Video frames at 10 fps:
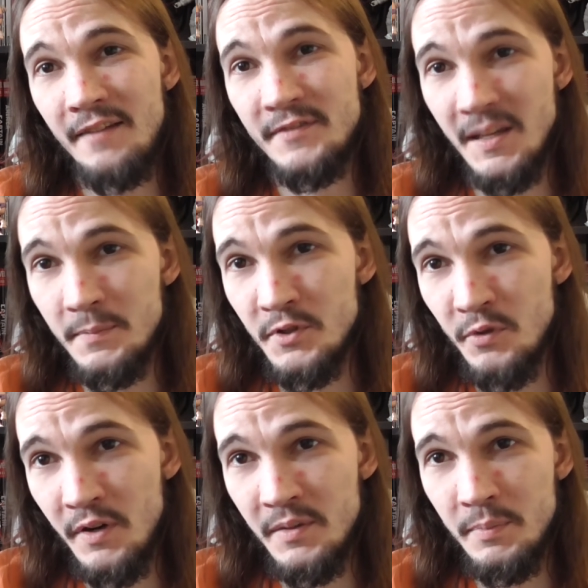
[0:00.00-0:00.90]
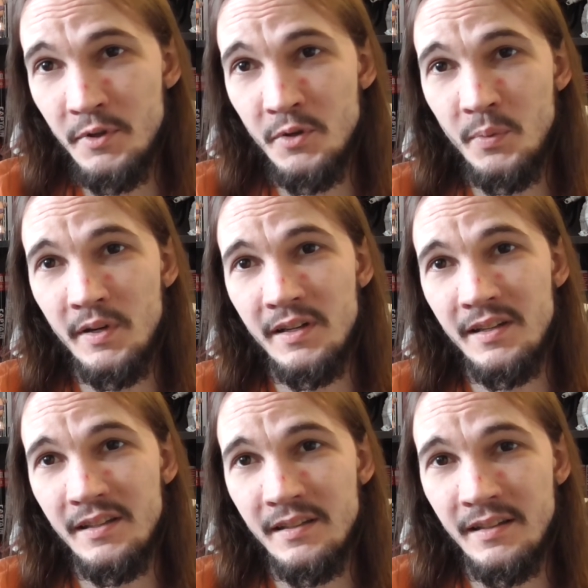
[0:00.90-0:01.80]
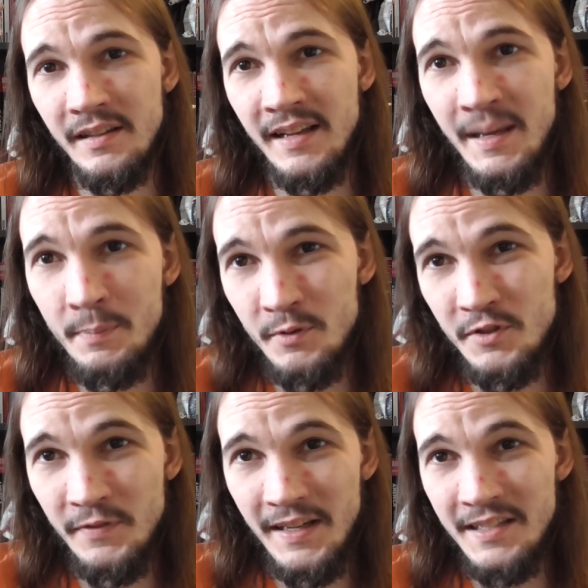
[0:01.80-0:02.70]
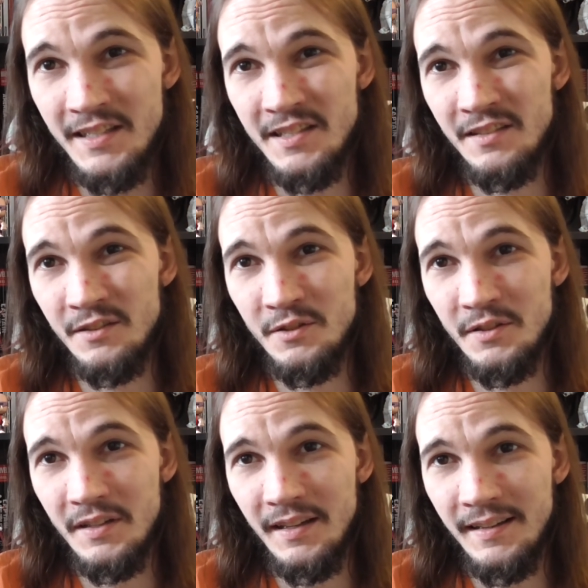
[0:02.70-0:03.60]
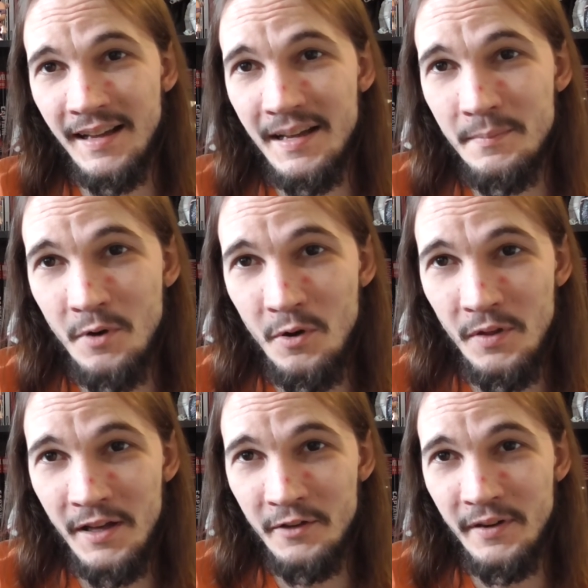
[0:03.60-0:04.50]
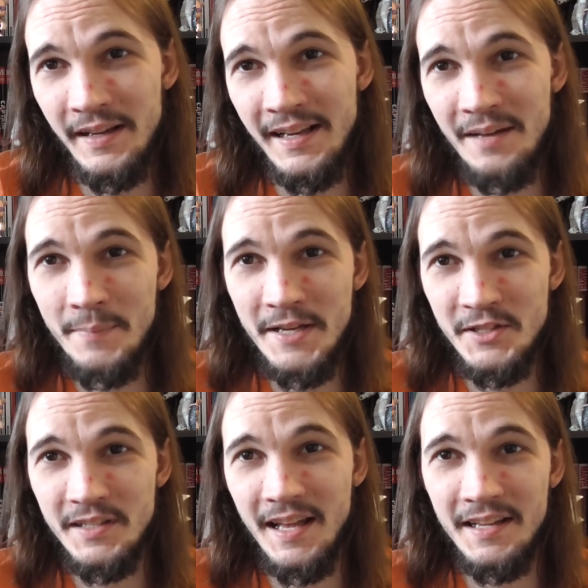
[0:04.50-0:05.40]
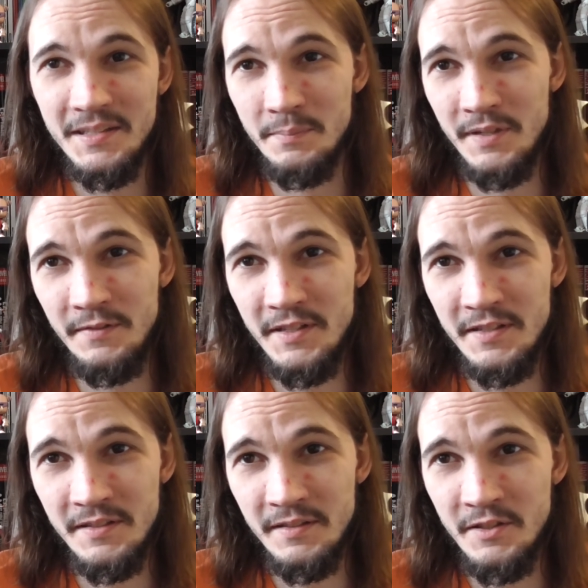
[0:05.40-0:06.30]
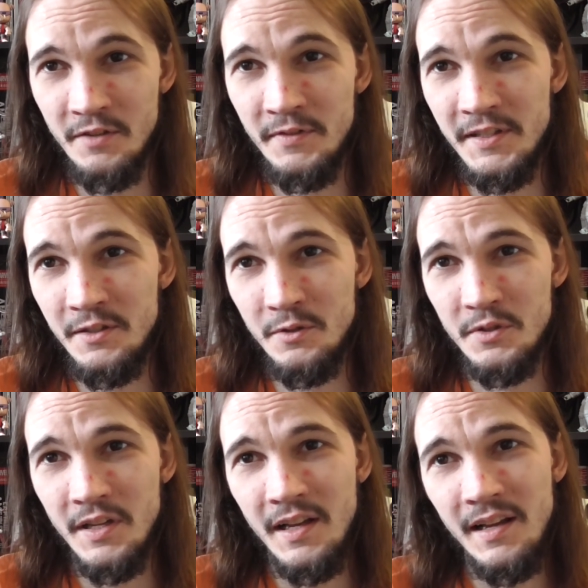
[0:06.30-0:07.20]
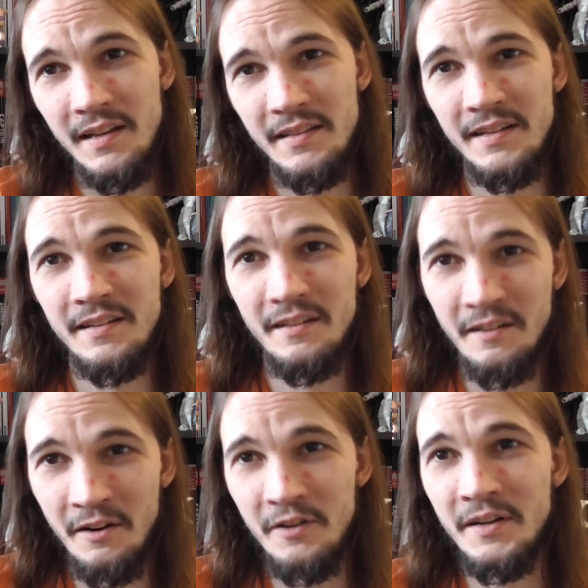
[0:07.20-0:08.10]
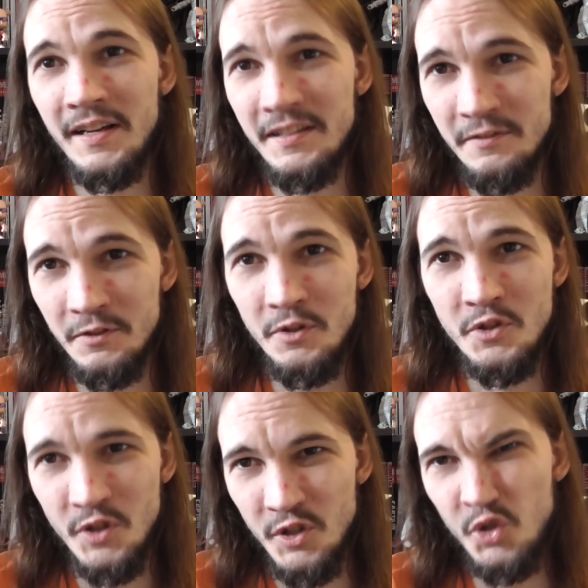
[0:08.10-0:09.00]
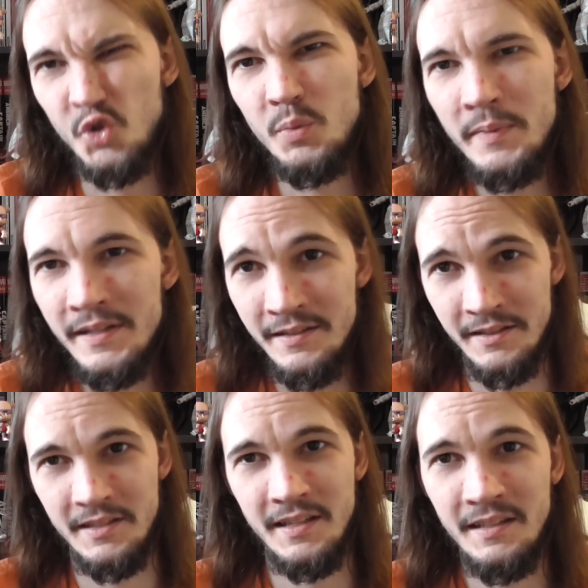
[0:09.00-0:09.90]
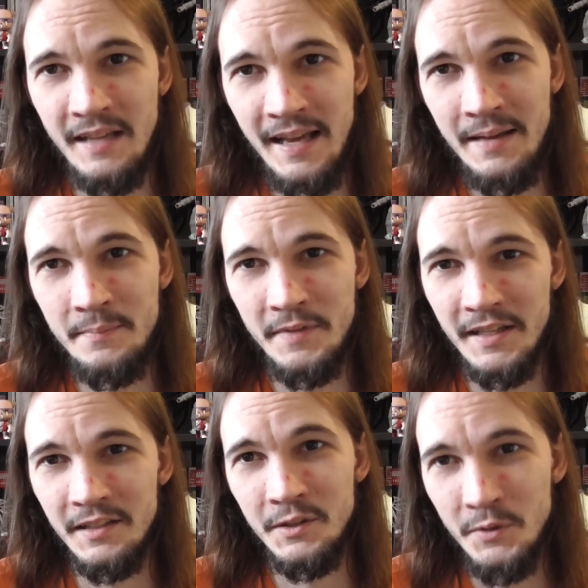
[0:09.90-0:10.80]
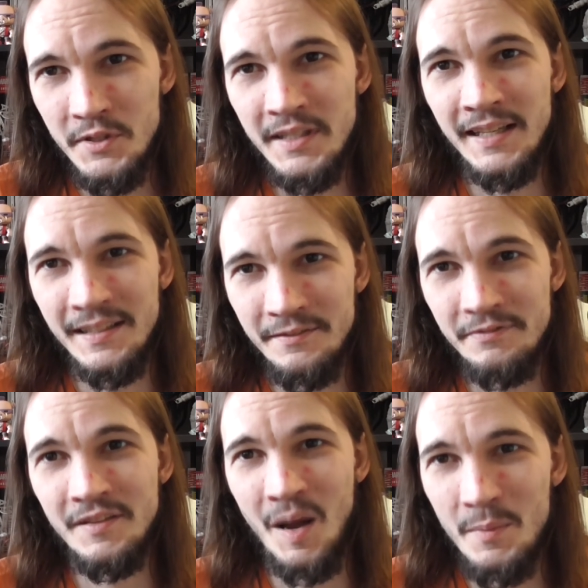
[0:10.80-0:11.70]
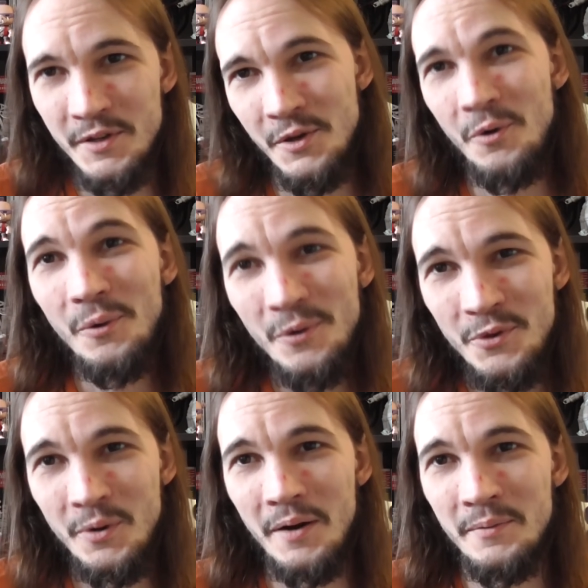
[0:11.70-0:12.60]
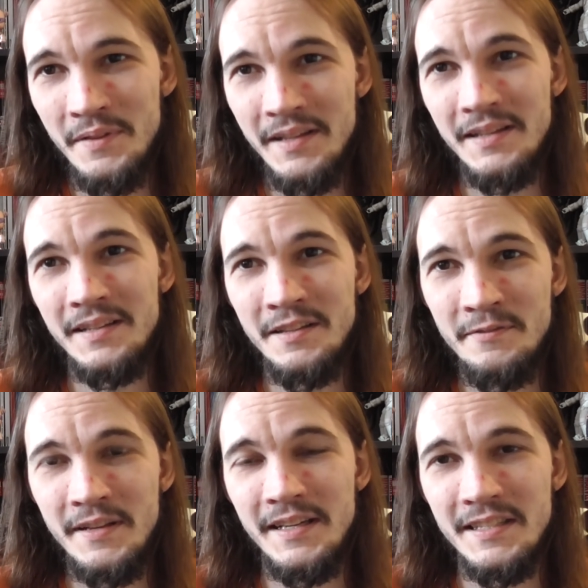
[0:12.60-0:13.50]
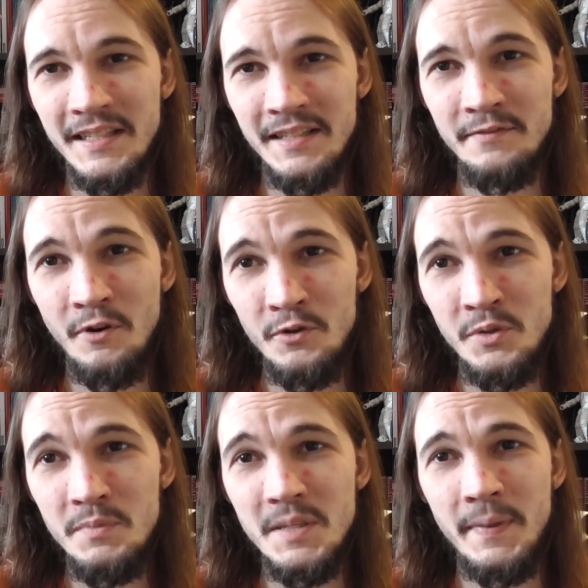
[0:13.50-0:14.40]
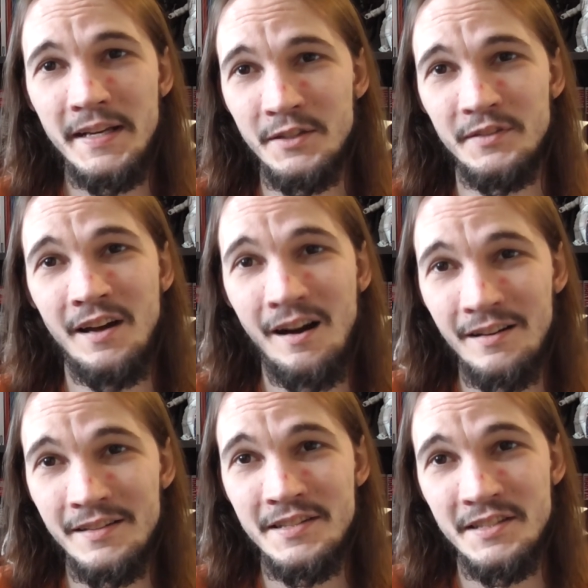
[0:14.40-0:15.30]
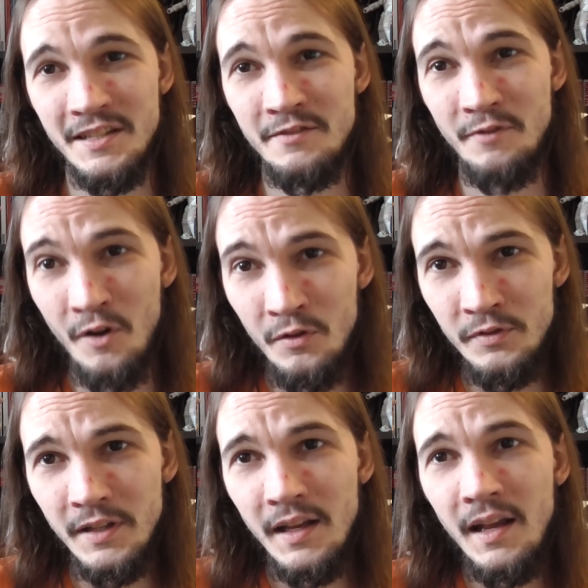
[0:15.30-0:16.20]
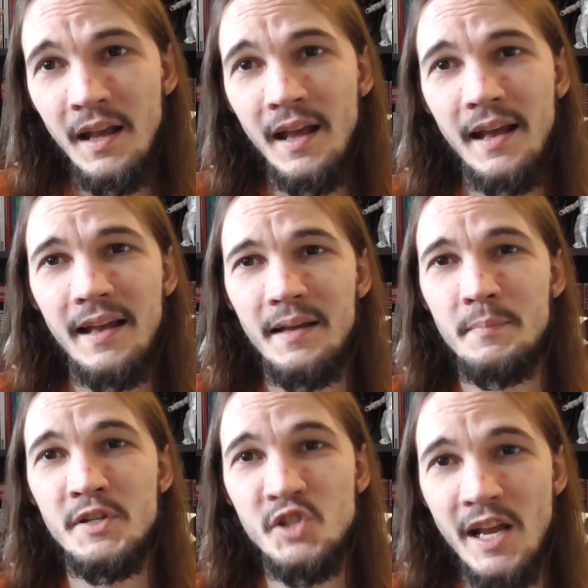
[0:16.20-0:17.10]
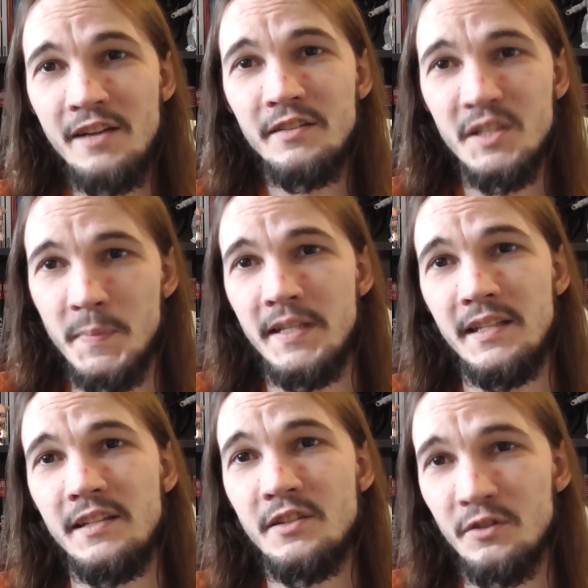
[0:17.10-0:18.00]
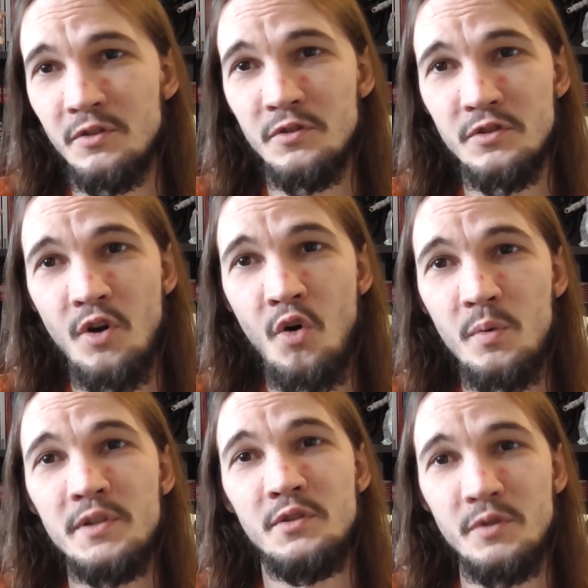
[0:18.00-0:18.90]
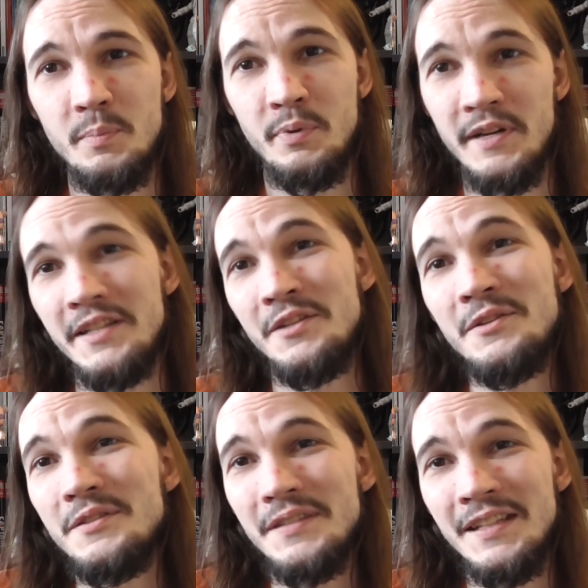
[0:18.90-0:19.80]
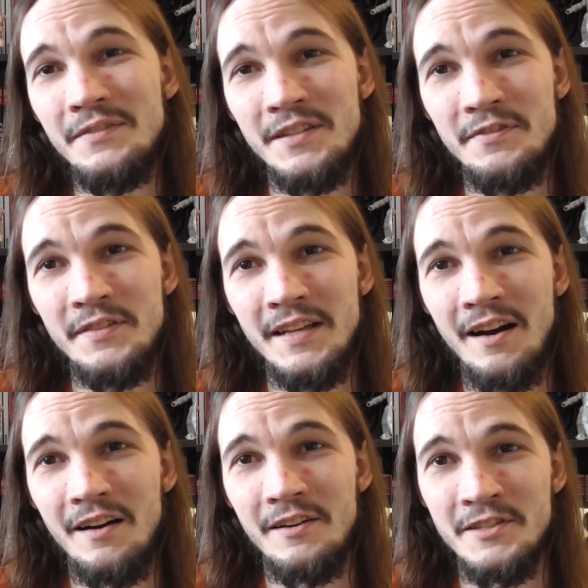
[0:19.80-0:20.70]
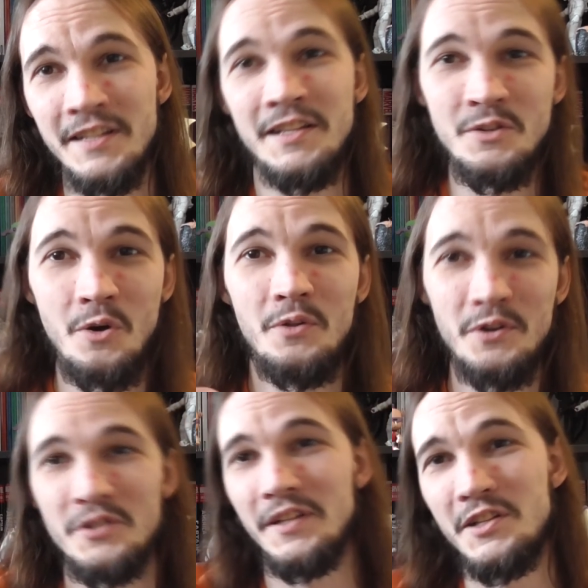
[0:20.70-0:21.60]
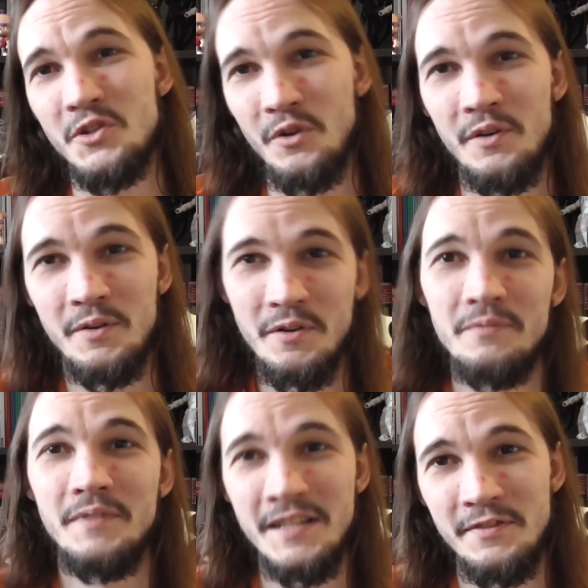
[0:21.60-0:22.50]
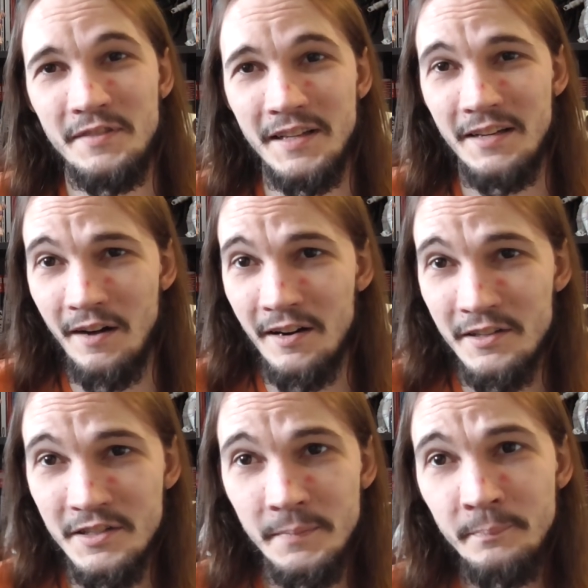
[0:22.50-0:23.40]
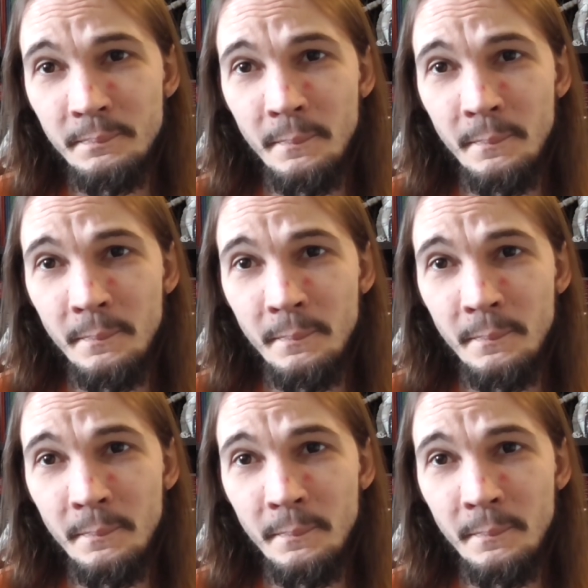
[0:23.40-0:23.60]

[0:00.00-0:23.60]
have dips throughout the book where April's face doesn't look um, all that great, and I've mentioned that in some previous sort of videos, that her kind of looks, or the humans' um, kind of looks, kind of come and go throughout the, the various kind of volumes depending on the artists involved. Um, but generally speaking, the Turtles always look pretty good, even if they are slightly taller or slightly shorter on a different kind of artist.